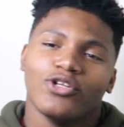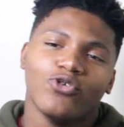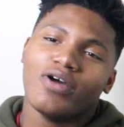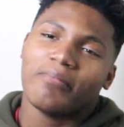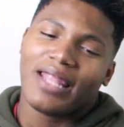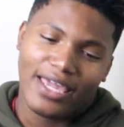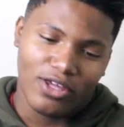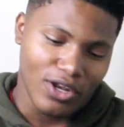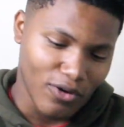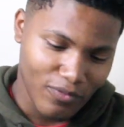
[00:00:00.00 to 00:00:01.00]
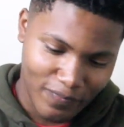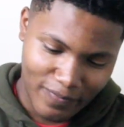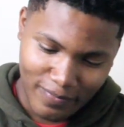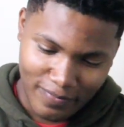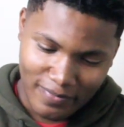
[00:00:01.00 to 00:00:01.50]
Do him like, you know, a
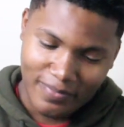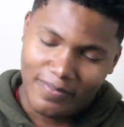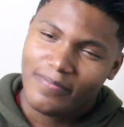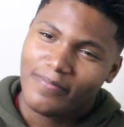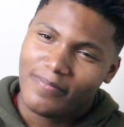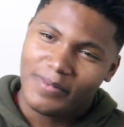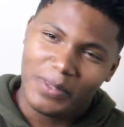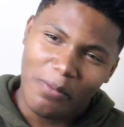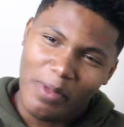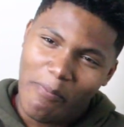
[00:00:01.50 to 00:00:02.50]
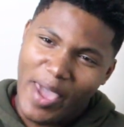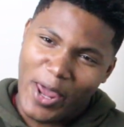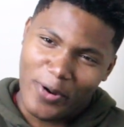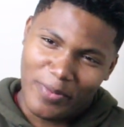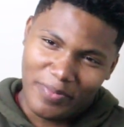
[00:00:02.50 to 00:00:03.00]
little bit
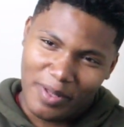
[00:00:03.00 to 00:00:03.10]
better.